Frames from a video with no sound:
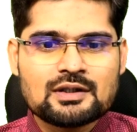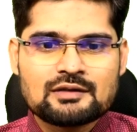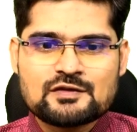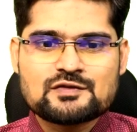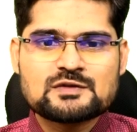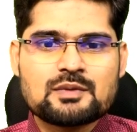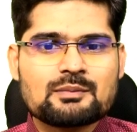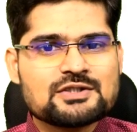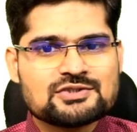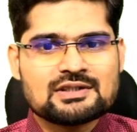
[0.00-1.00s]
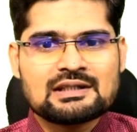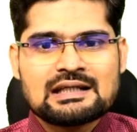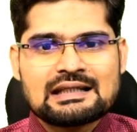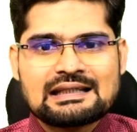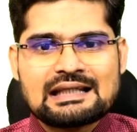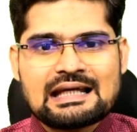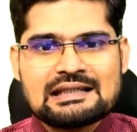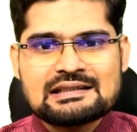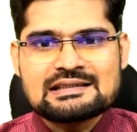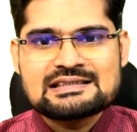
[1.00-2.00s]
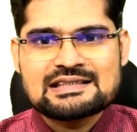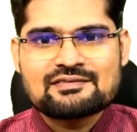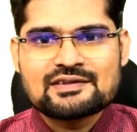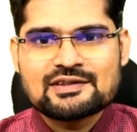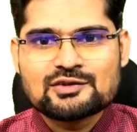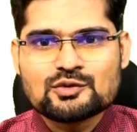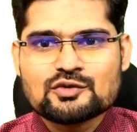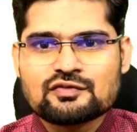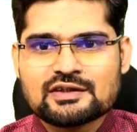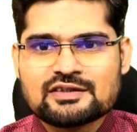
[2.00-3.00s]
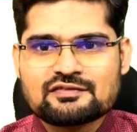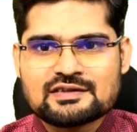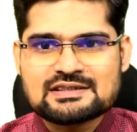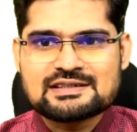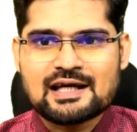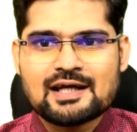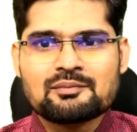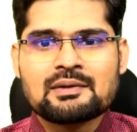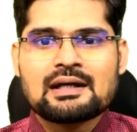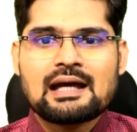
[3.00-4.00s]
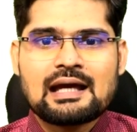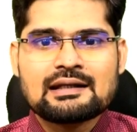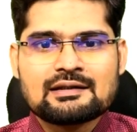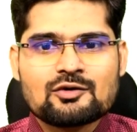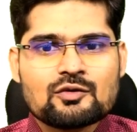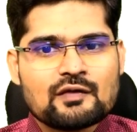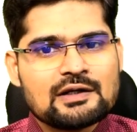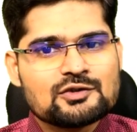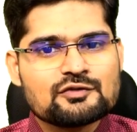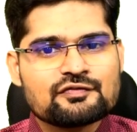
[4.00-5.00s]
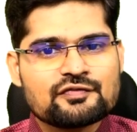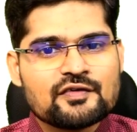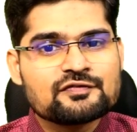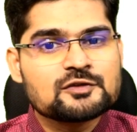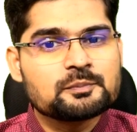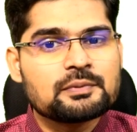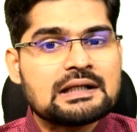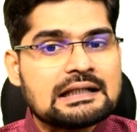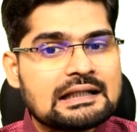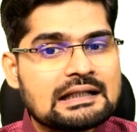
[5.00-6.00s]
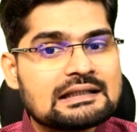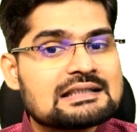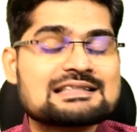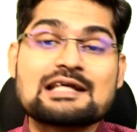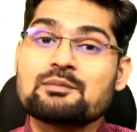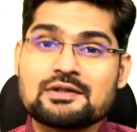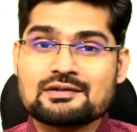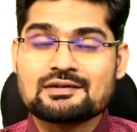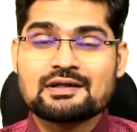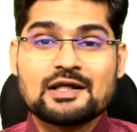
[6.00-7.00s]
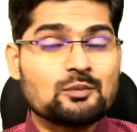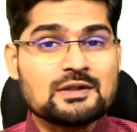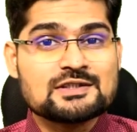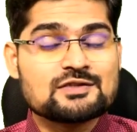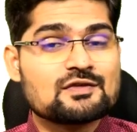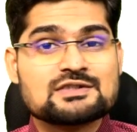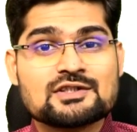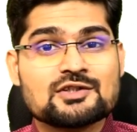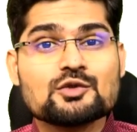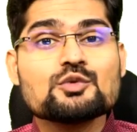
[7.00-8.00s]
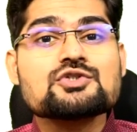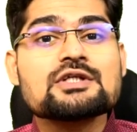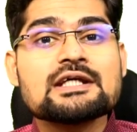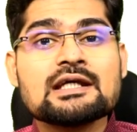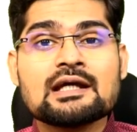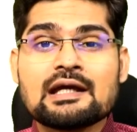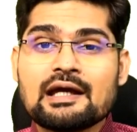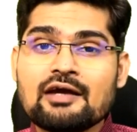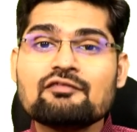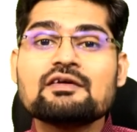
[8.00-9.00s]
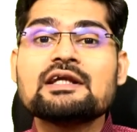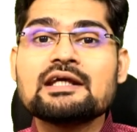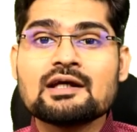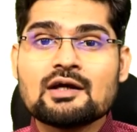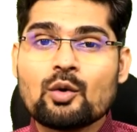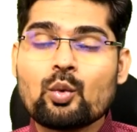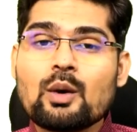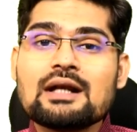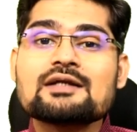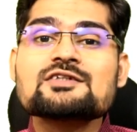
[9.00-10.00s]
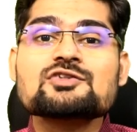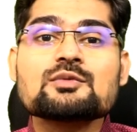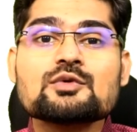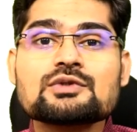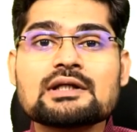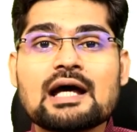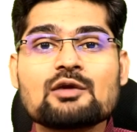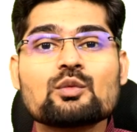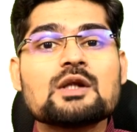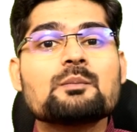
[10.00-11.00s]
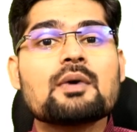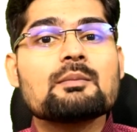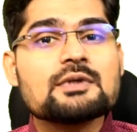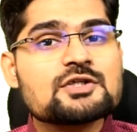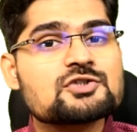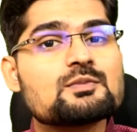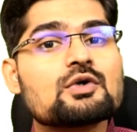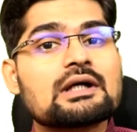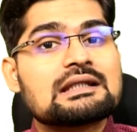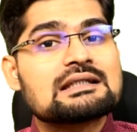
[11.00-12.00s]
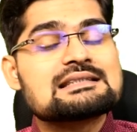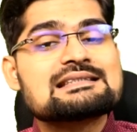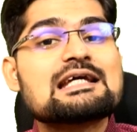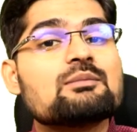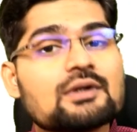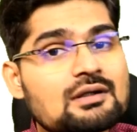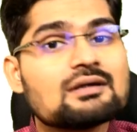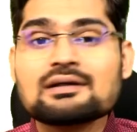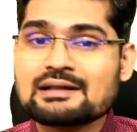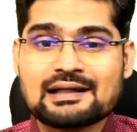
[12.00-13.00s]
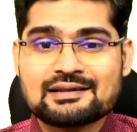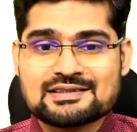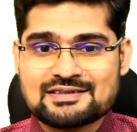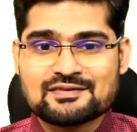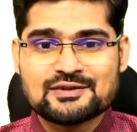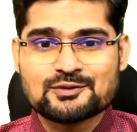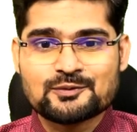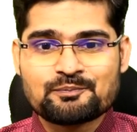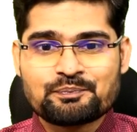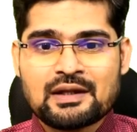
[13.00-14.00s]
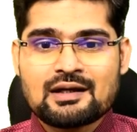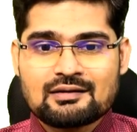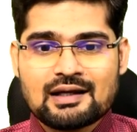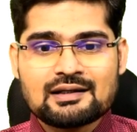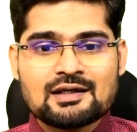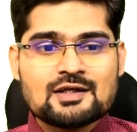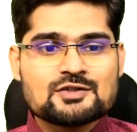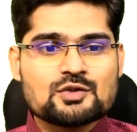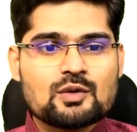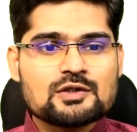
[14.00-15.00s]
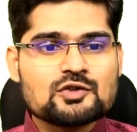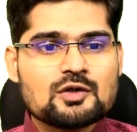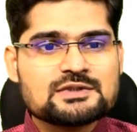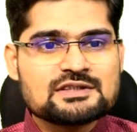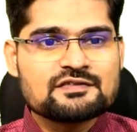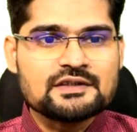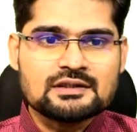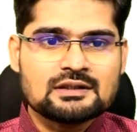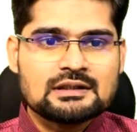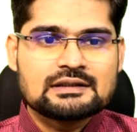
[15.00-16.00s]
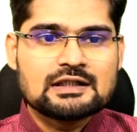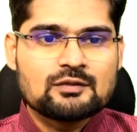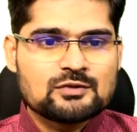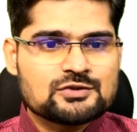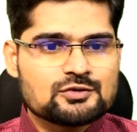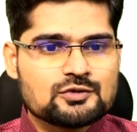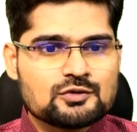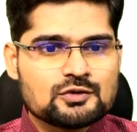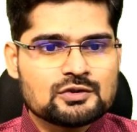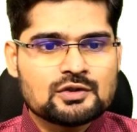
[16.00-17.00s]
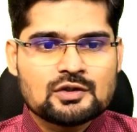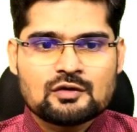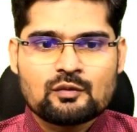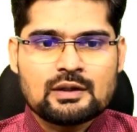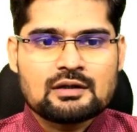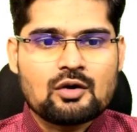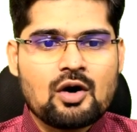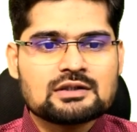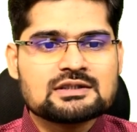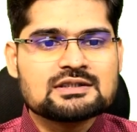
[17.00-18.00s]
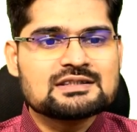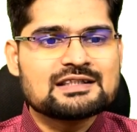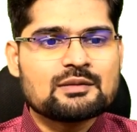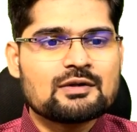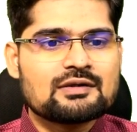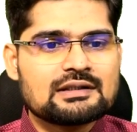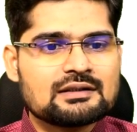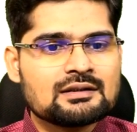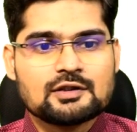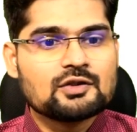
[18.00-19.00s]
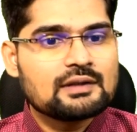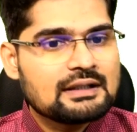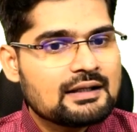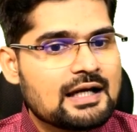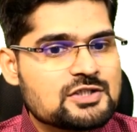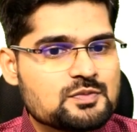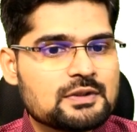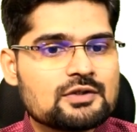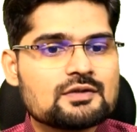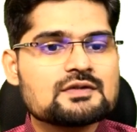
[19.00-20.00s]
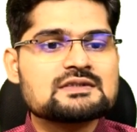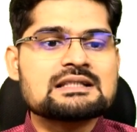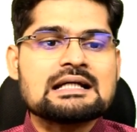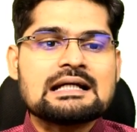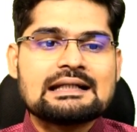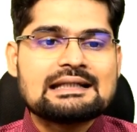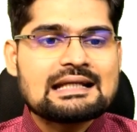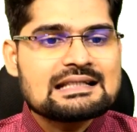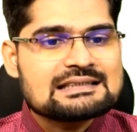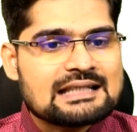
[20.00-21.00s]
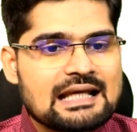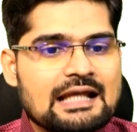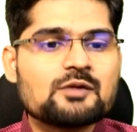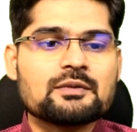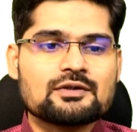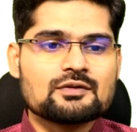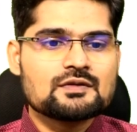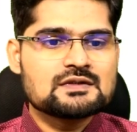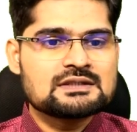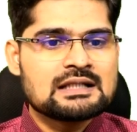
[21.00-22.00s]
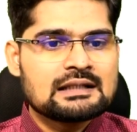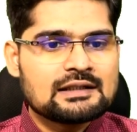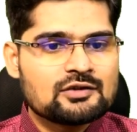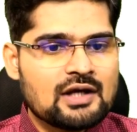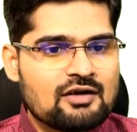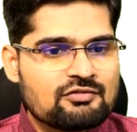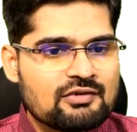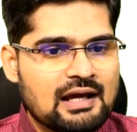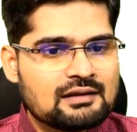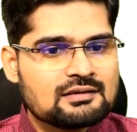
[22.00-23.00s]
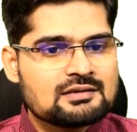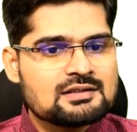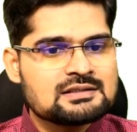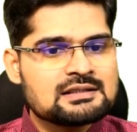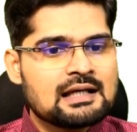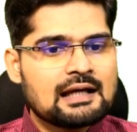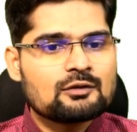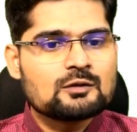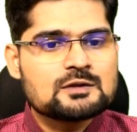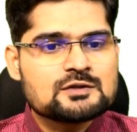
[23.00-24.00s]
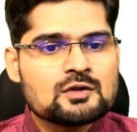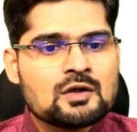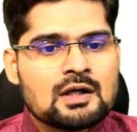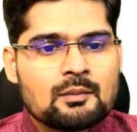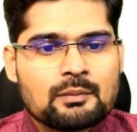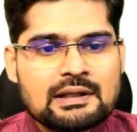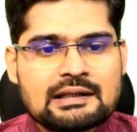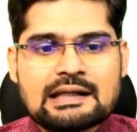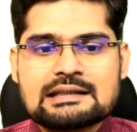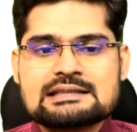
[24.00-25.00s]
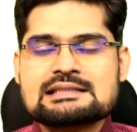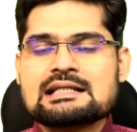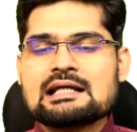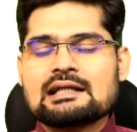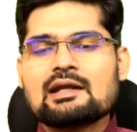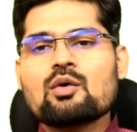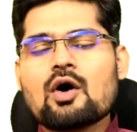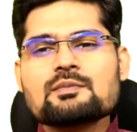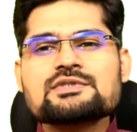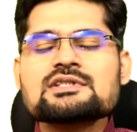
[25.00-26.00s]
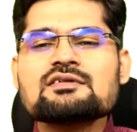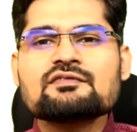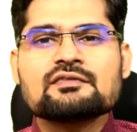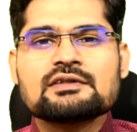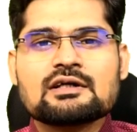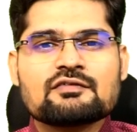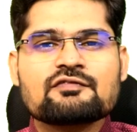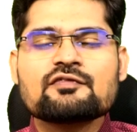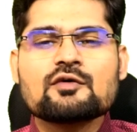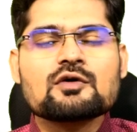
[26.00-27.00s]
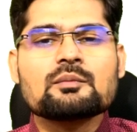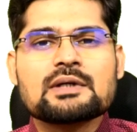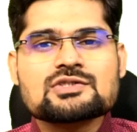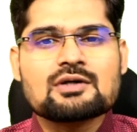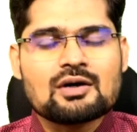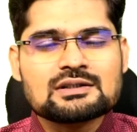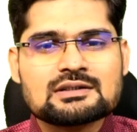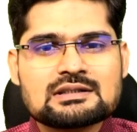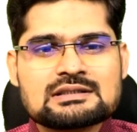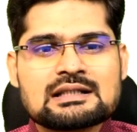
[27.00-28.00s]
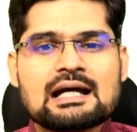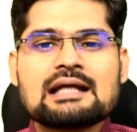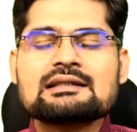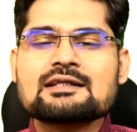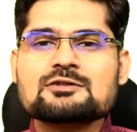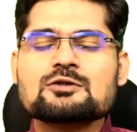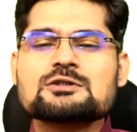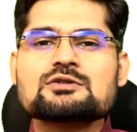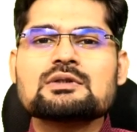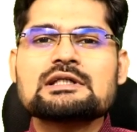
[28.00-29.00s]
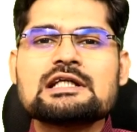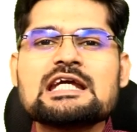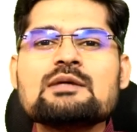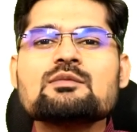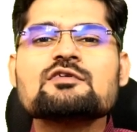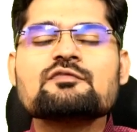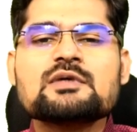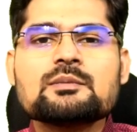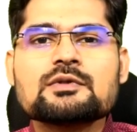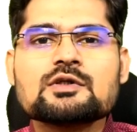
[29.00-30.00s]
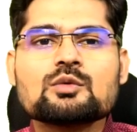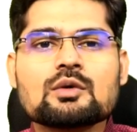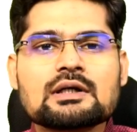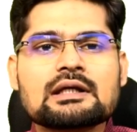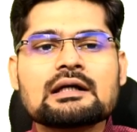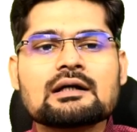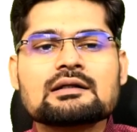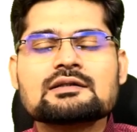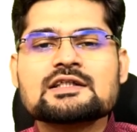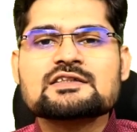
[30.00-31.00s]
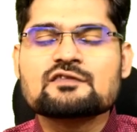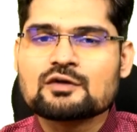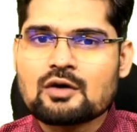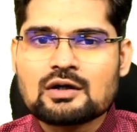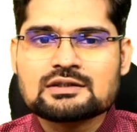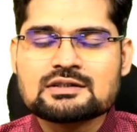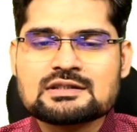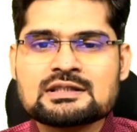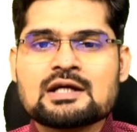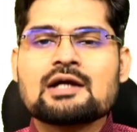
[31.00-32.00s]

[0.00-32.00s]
which was published in 1972 for the first time, and it went to 5th printing in the same year. It means it was a hugely, heavily, well distributed and well published book in the same year in 1972, right? So what you observe here, the limits to growth, where authors' name are written, Donella H. Meadows, Dennis L. Meadows, then you have Randers and also Behrens. Now observe, there are 4 major authors and there is also a team of people working under these 4 authors.